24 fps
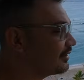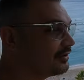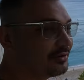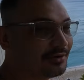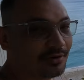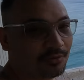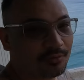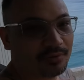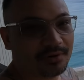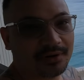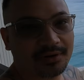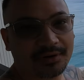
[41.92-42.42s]
don't
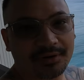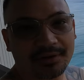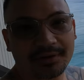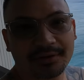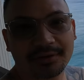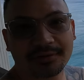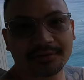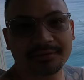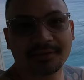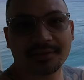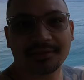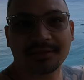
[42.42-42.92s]
know what it
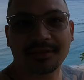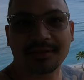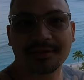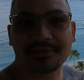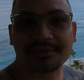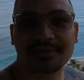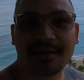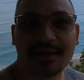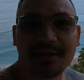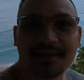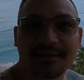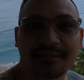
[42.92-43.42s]
is. I think
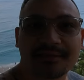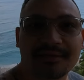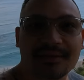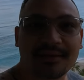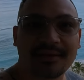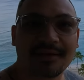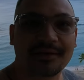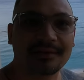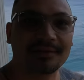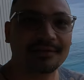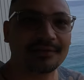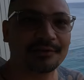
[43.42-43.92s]
it's that
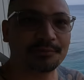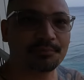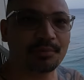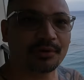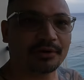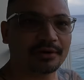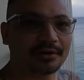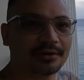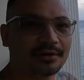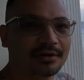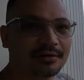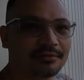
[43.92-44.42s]
the uh,
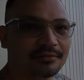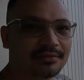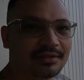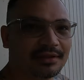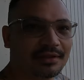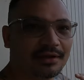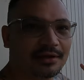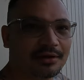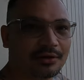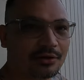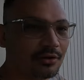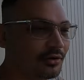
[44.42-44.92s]
spirit of
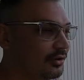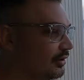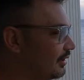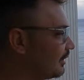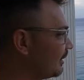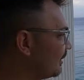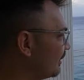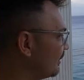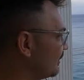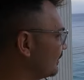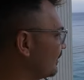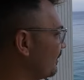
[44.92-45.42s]
the
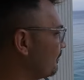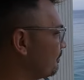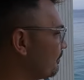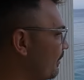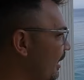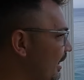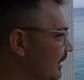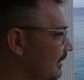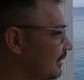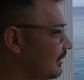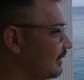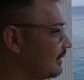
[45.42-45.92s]
aloha, the
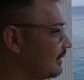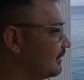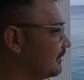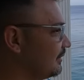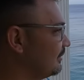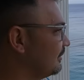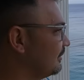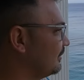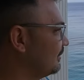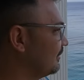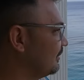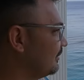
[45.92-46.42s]
mana.
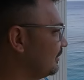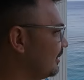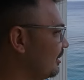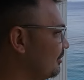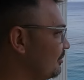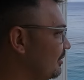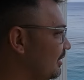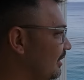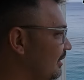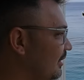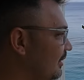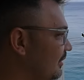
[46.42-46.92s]
I
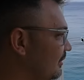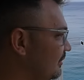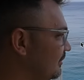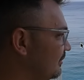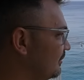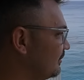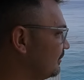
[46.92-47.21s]
mean,